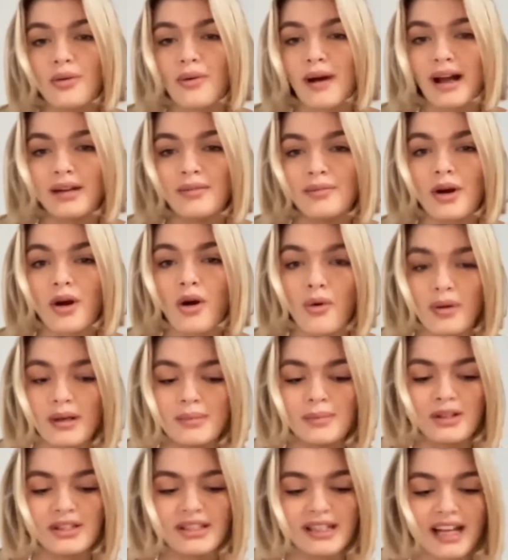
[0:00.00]
well, and we always
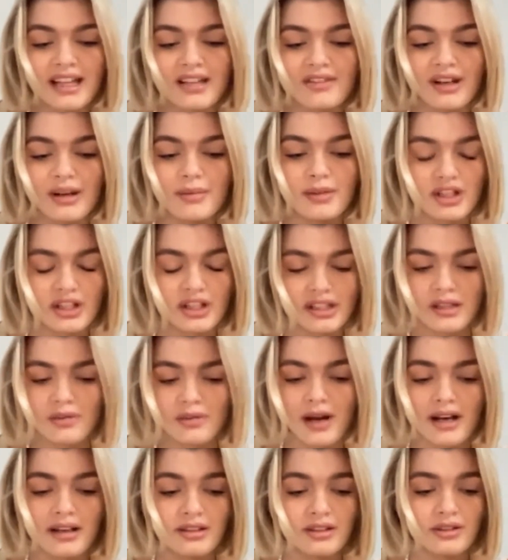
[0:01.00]
put together in images as
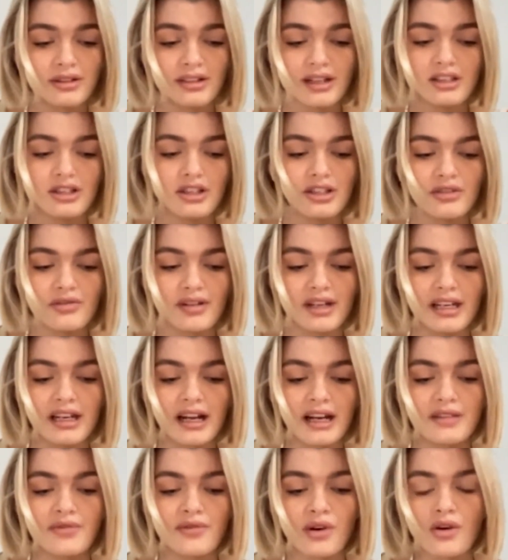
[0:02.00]
well, so it's just a really
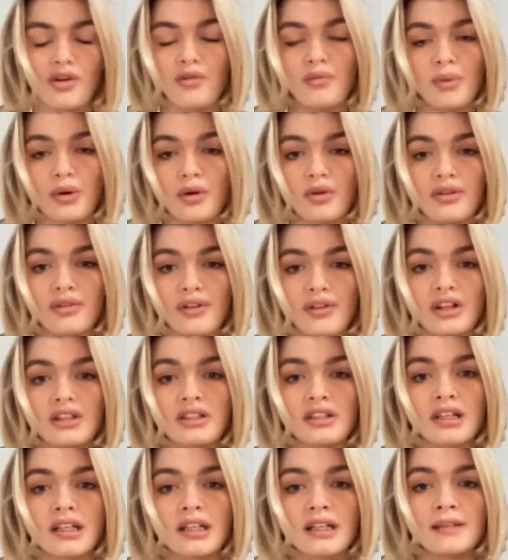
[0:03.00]
nice photo of both of us.
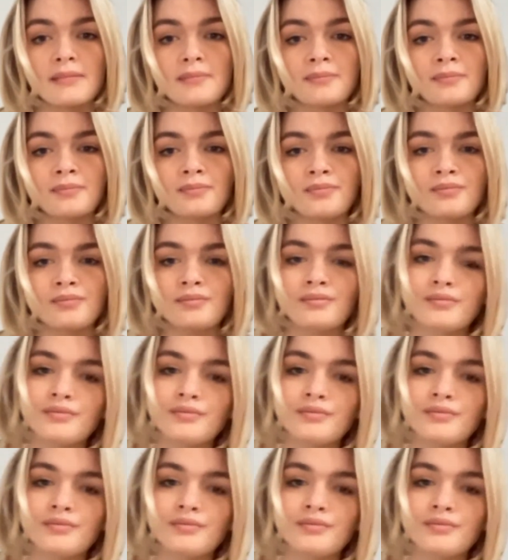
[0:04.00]
Oh,